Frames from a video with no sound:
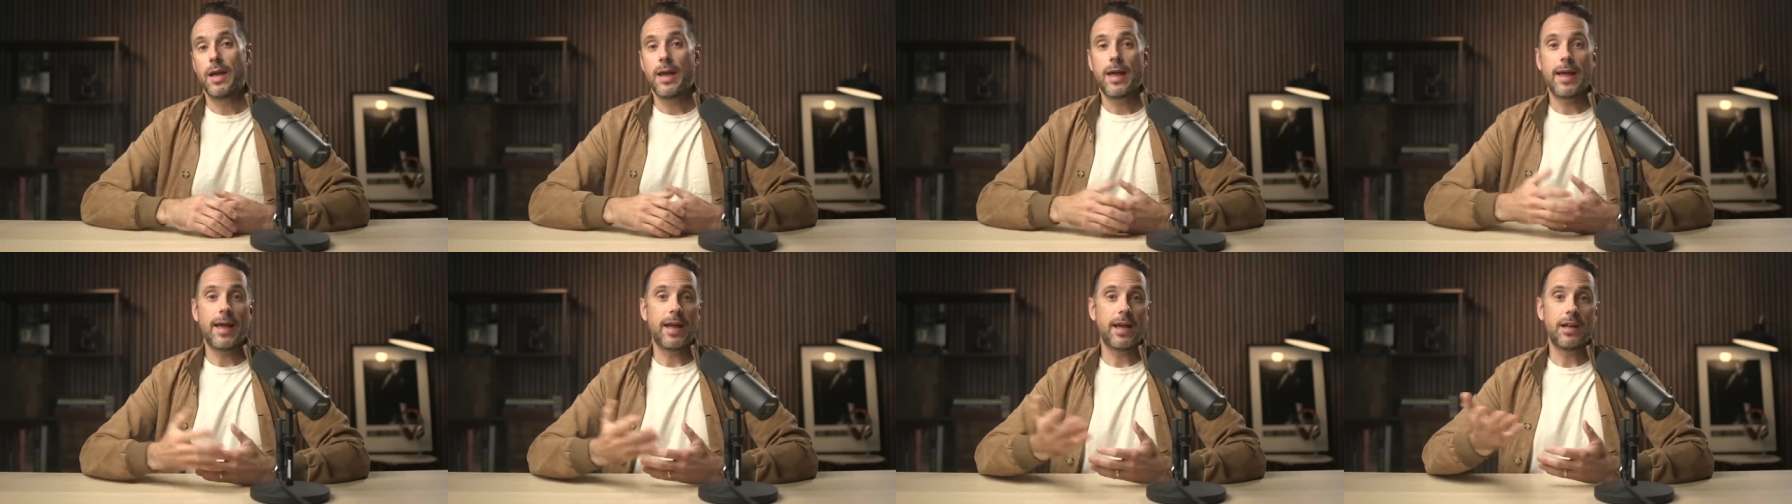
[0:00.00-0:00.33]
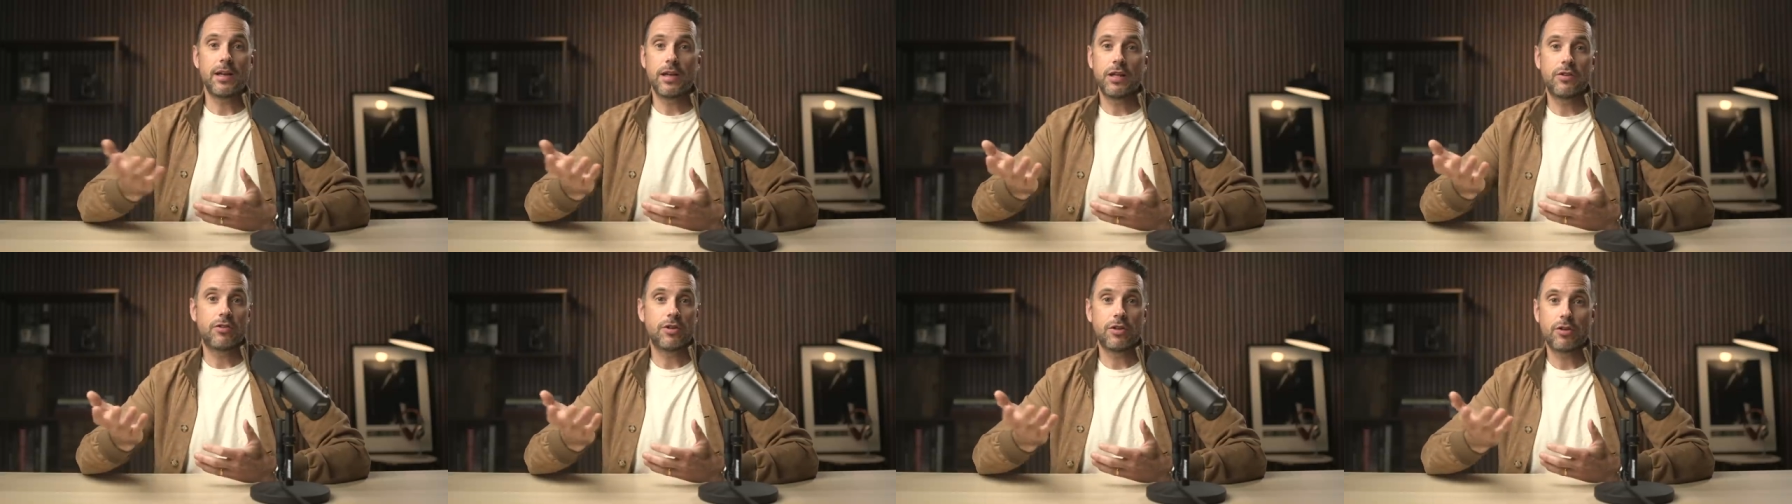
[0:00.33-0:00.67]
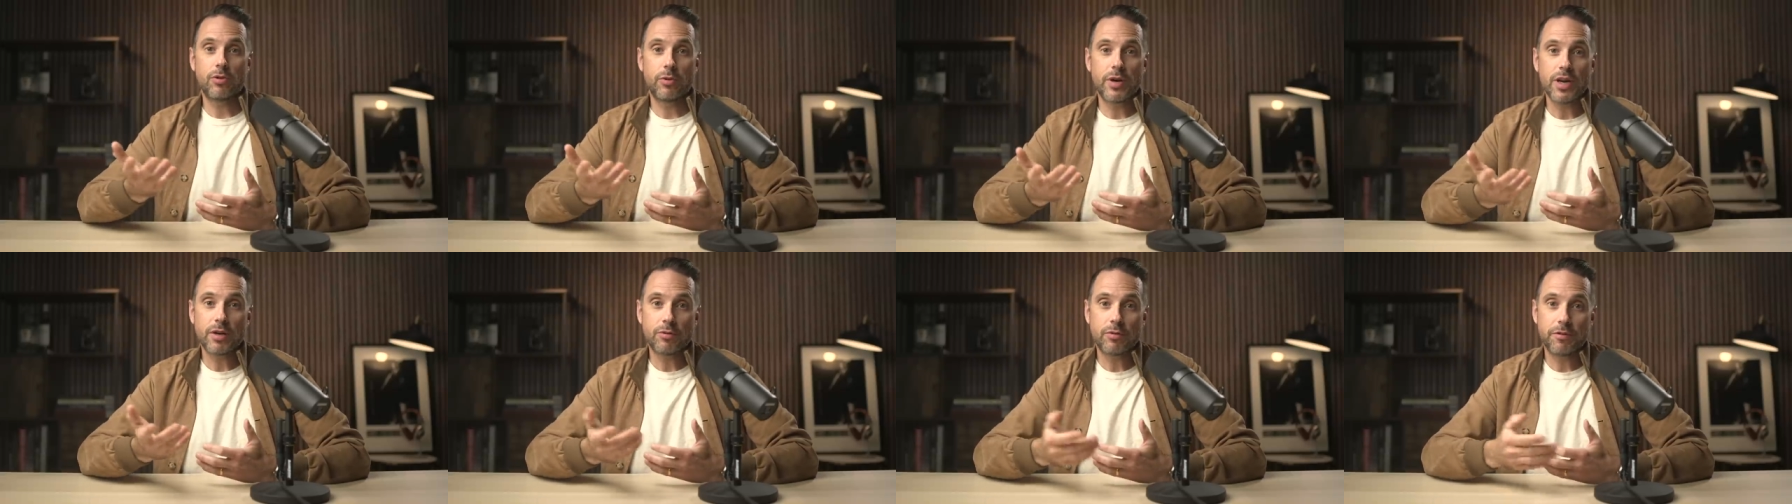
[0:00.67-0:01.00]
and it's a
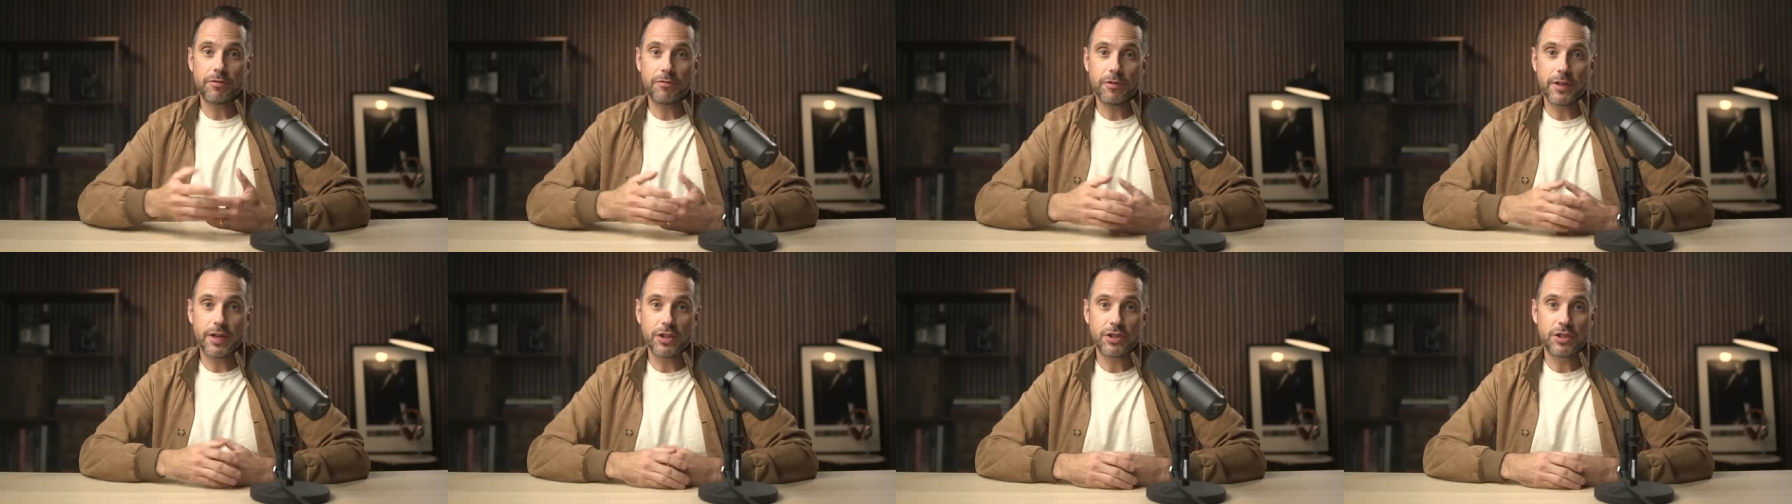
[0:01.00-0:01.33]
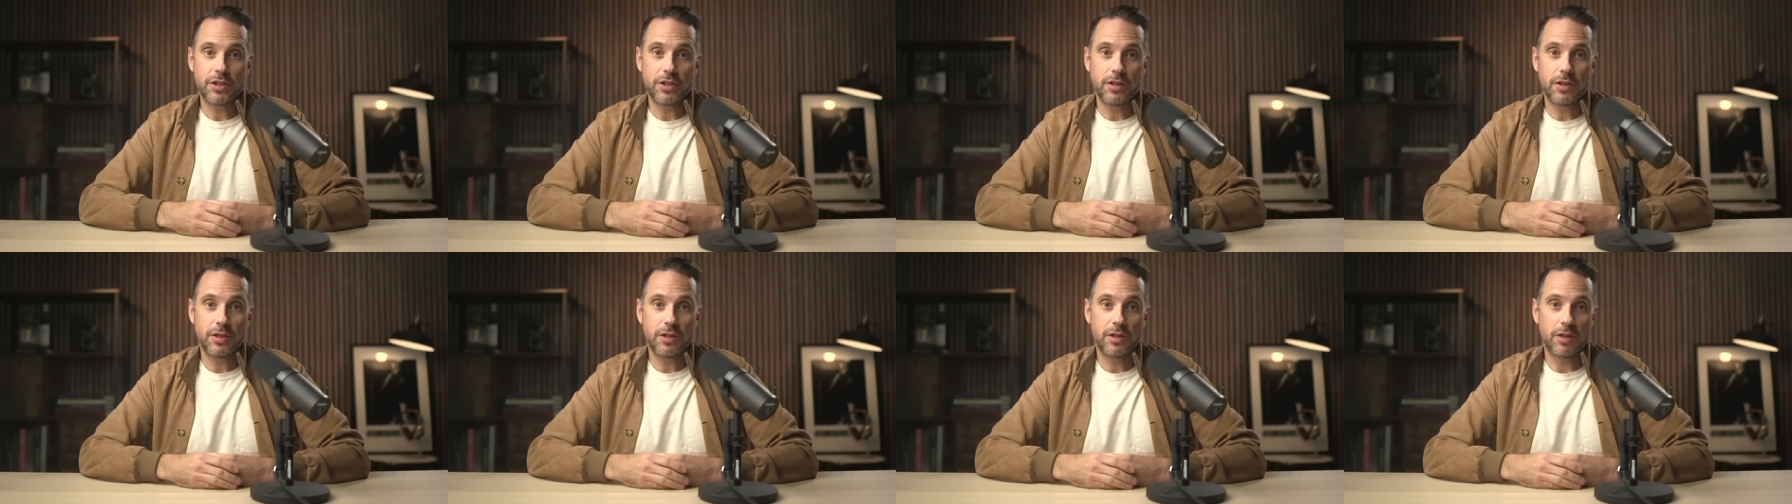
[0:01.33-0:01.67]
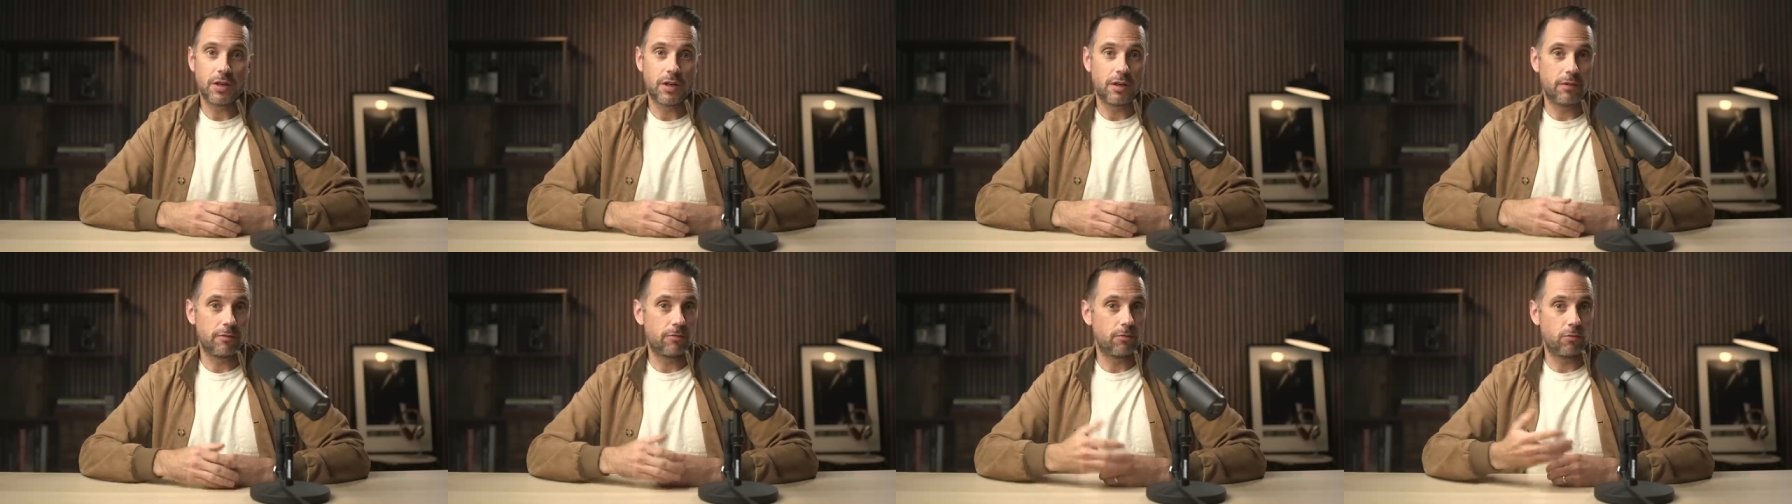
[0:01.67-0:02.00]
direct reflection
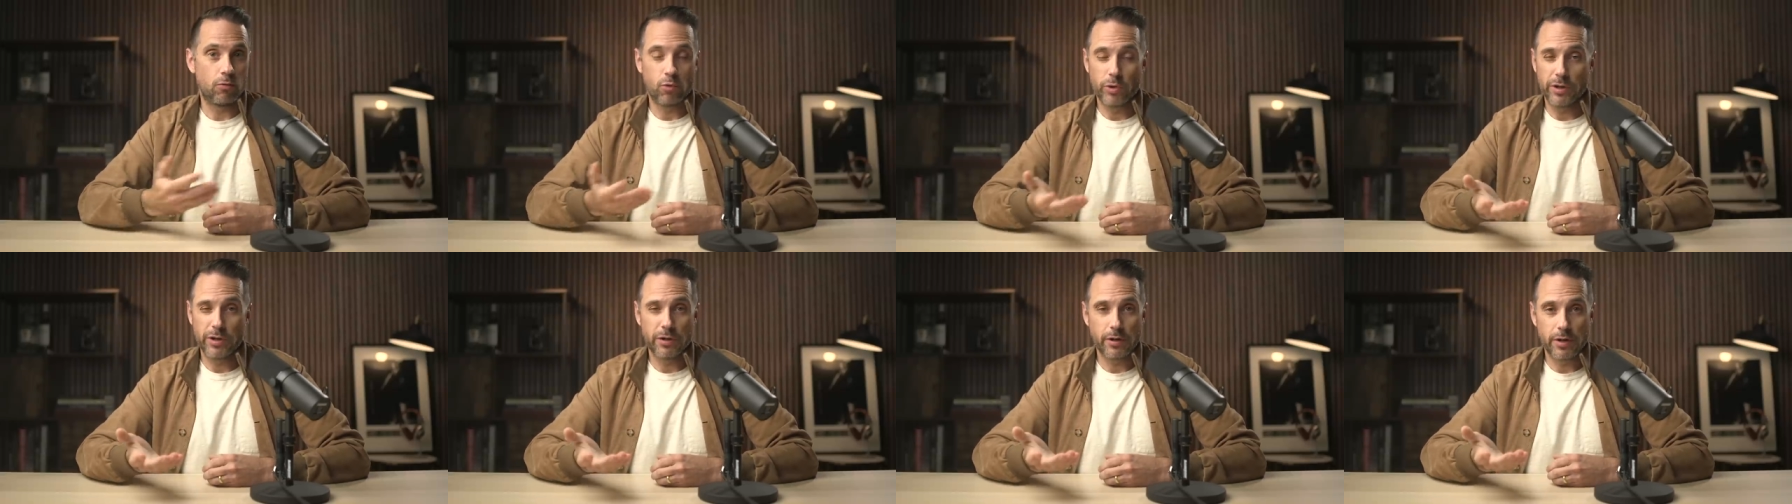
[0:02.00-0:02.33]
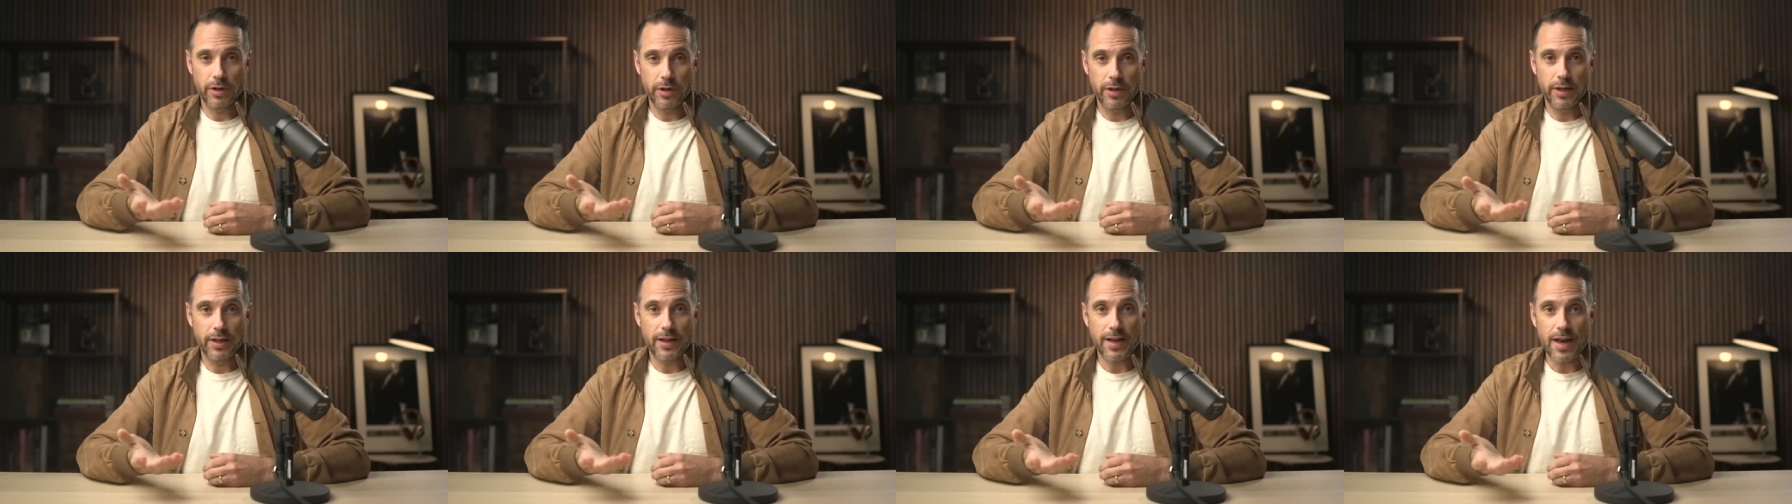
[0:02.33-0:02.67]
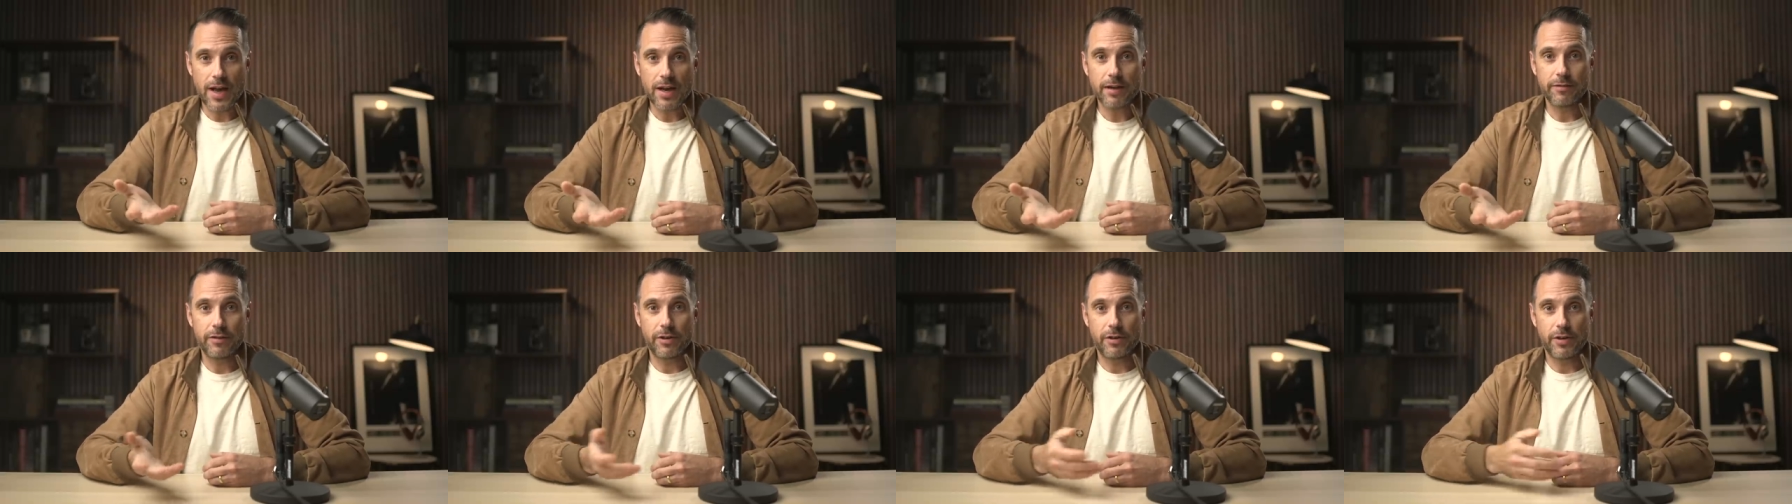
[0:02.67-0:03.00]
of what you're going to get
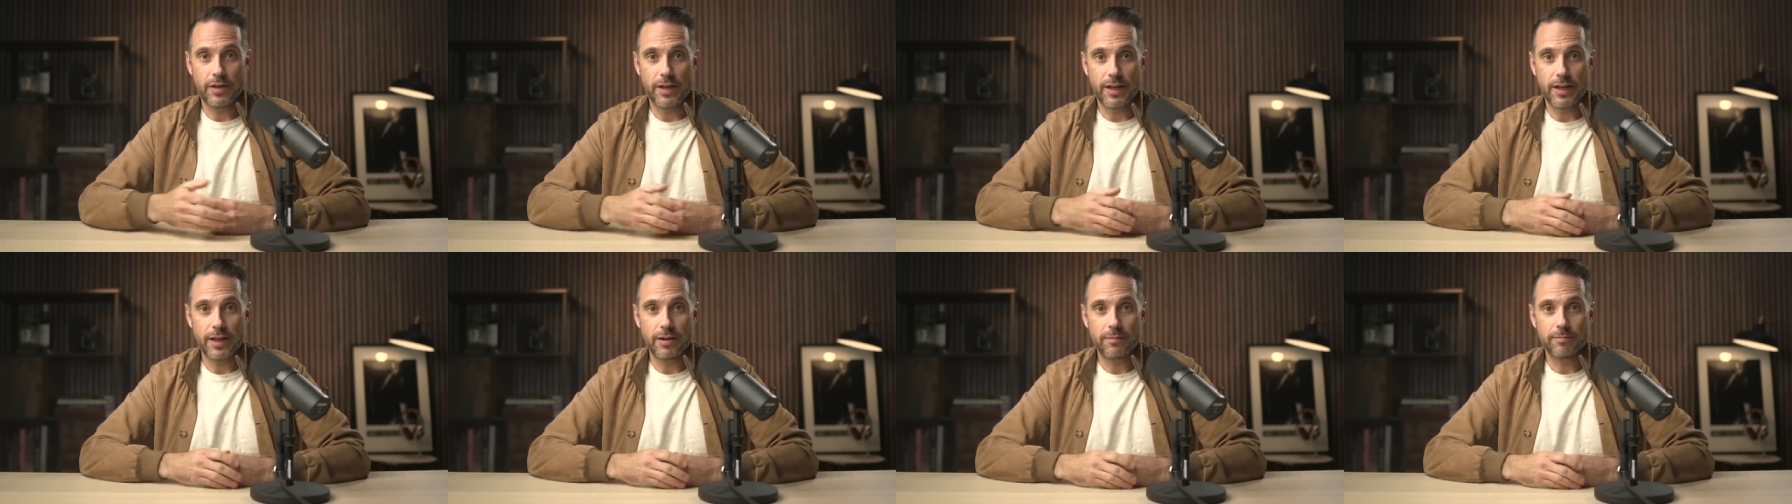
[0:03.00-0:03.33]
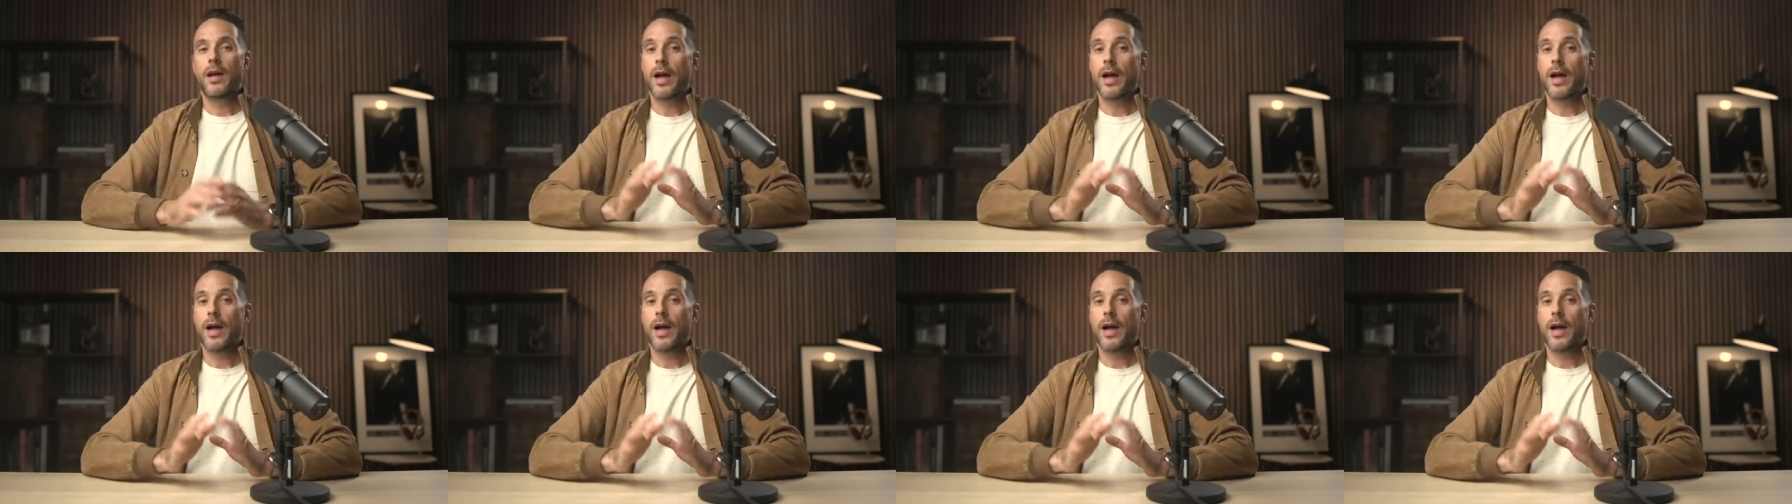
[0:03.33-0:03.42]
out of your day.